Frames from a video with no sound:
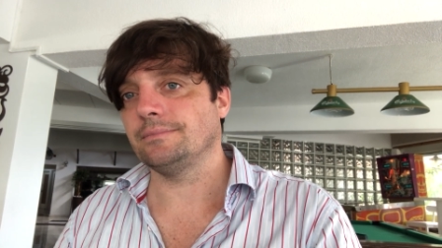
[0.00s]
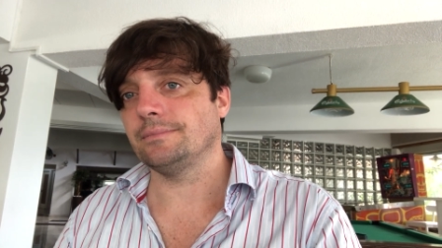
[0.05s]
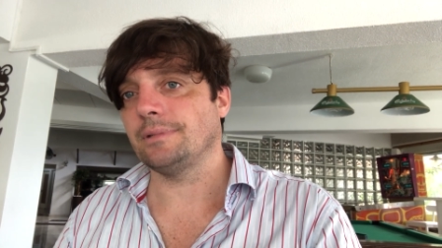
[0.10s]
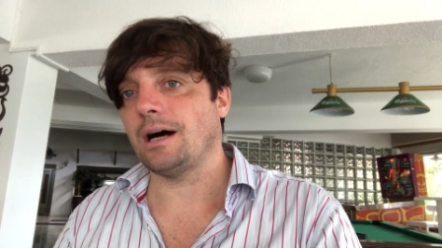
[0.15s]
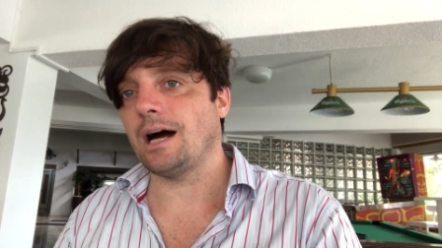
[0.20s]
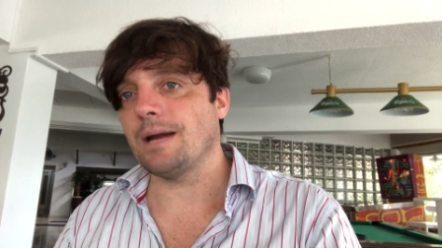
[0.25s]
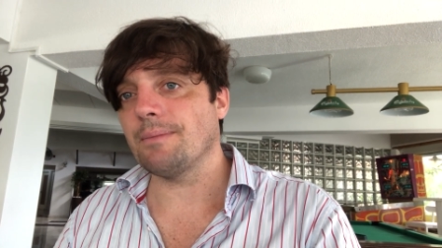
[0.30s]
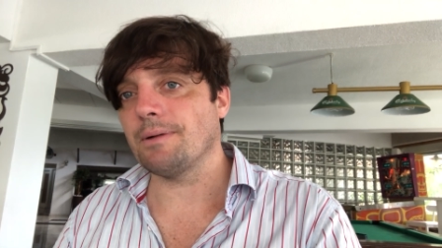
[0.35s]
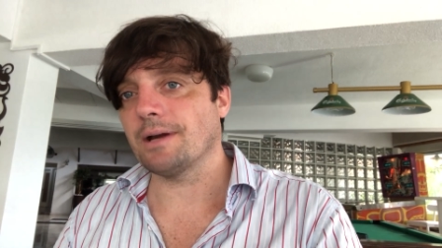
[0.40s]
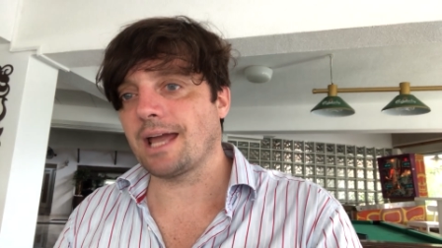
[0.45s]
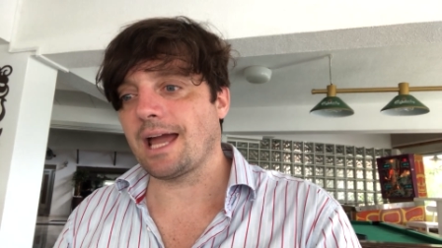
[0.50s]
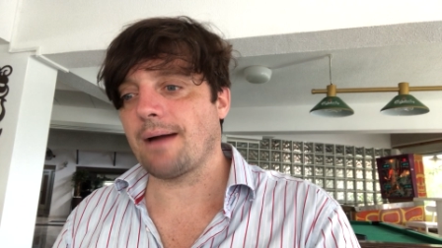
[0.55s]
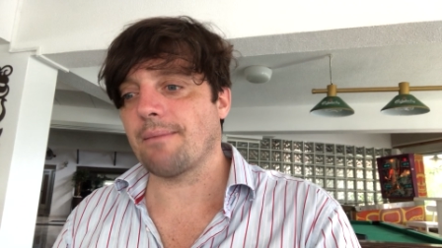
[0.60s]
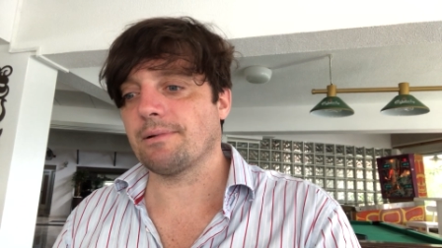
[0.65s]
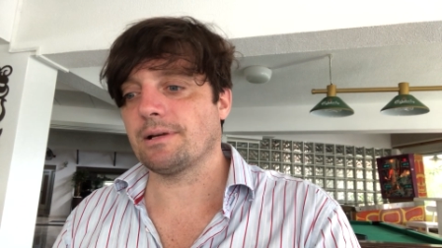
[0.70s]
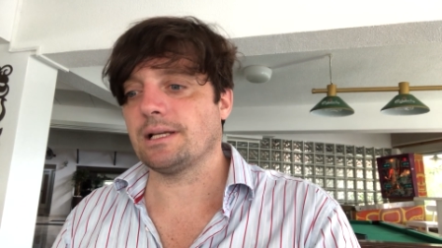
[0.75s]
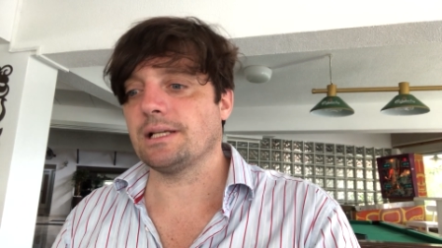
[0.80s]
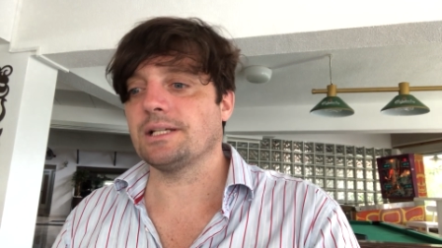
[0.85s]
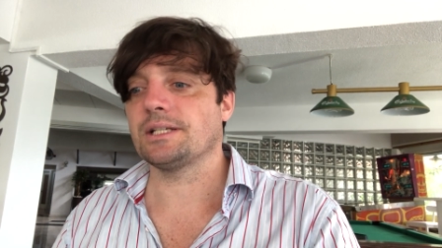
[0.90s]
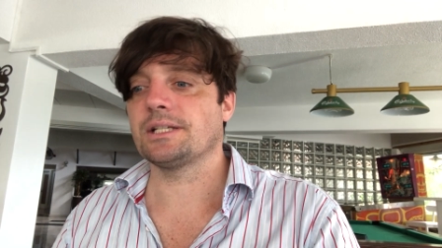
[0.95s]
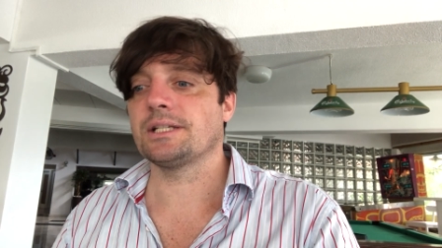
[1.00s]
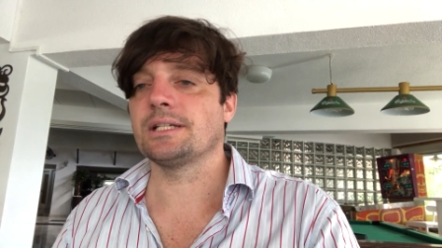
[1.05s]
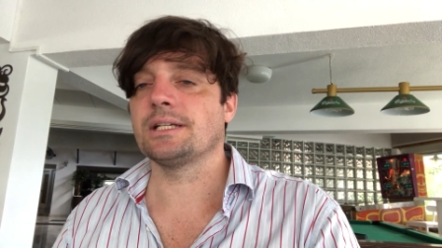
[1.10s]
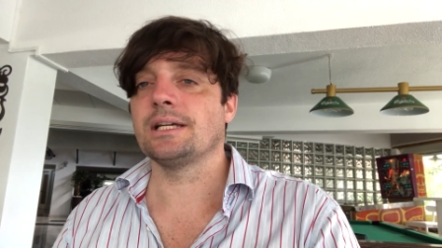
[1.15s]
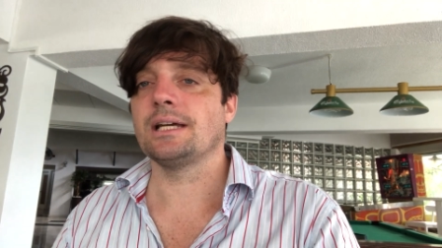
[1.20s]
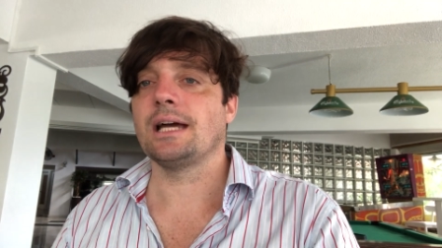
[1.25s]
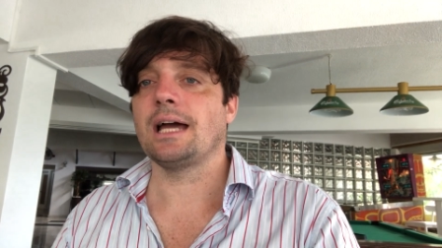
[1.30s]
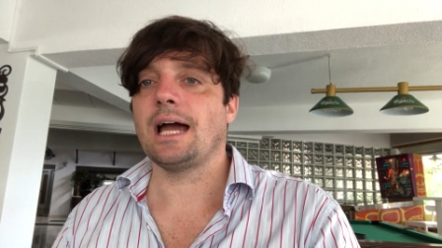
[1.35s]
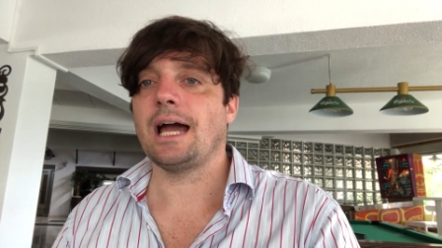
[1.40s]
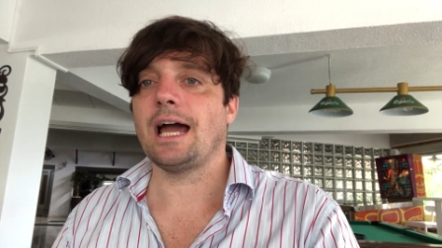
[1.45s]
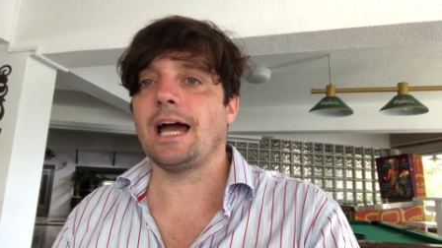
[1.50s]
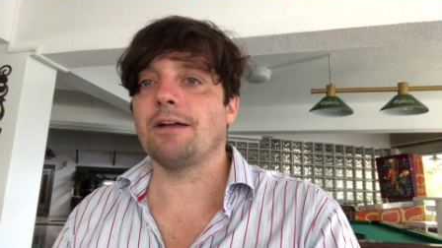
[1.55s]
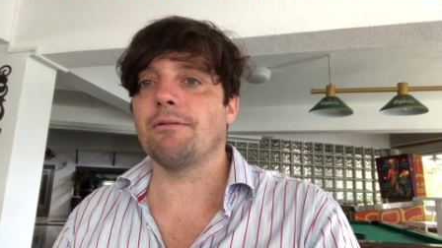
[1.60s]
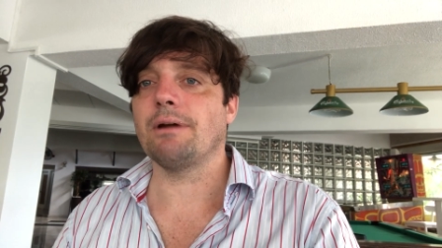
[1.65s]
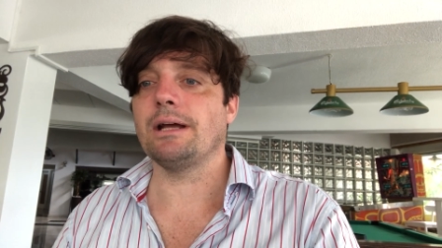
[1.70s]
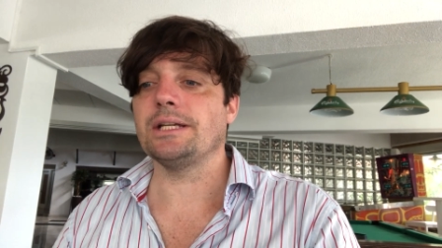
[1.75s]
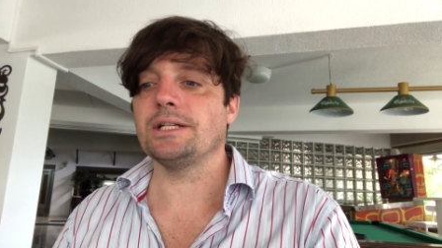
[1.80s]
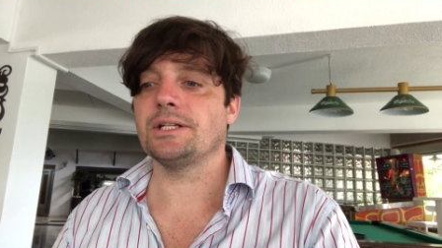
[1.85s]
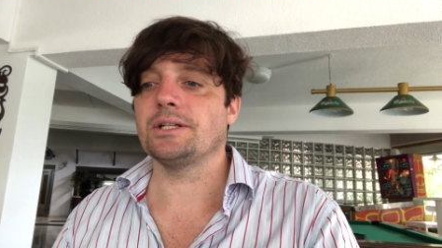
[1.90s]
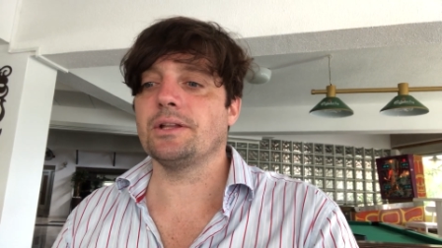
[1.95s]
hyper-capitalists and
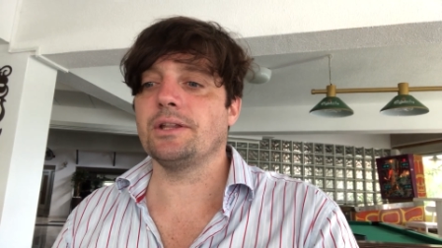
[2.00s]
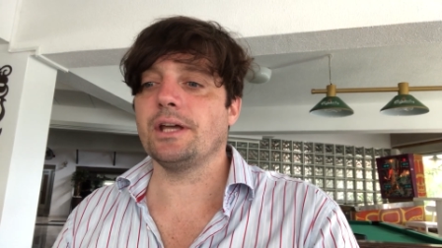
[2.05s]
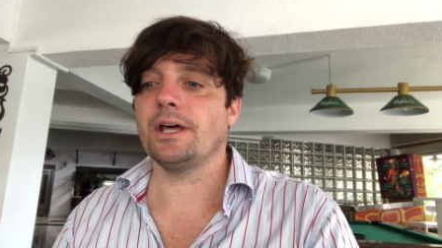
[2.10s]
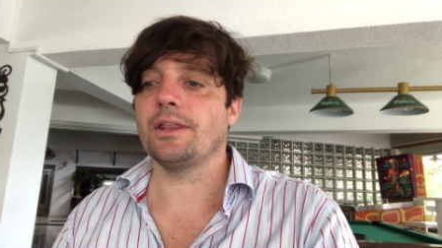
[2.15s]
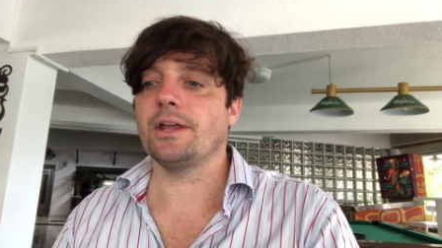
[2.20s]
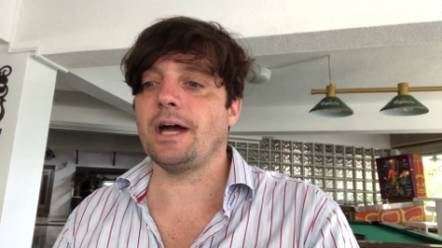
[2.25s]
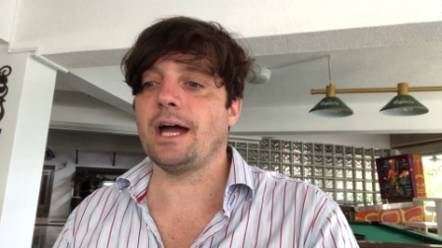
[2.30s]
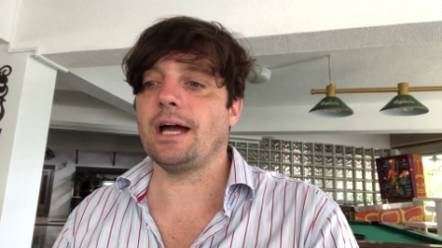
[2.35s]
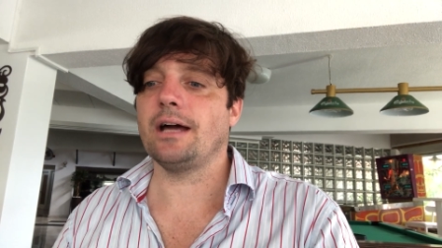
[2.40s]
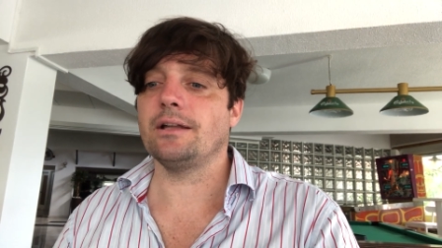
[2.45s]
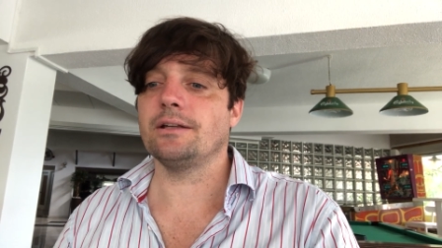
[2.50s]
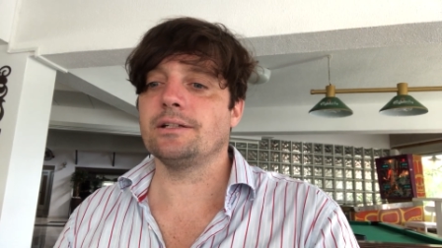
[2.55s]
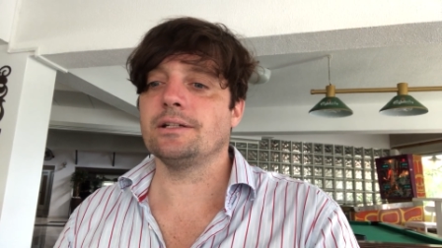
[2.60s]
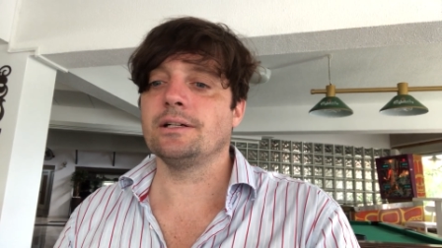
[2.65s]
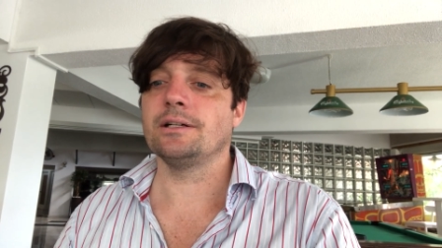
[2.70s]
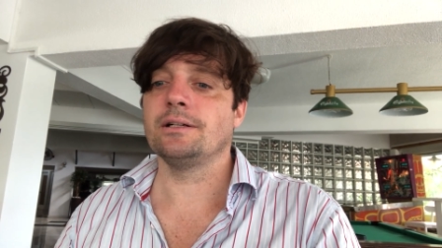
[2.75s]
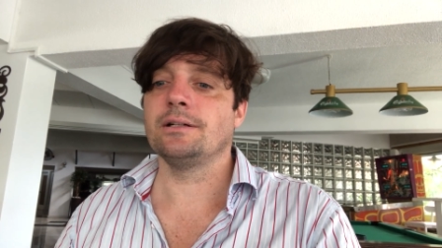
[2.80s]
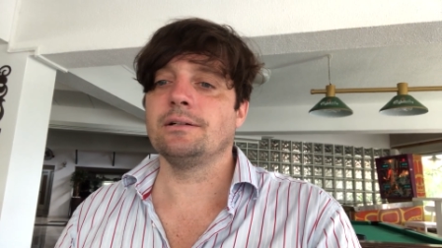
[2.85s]
racists on the other hand.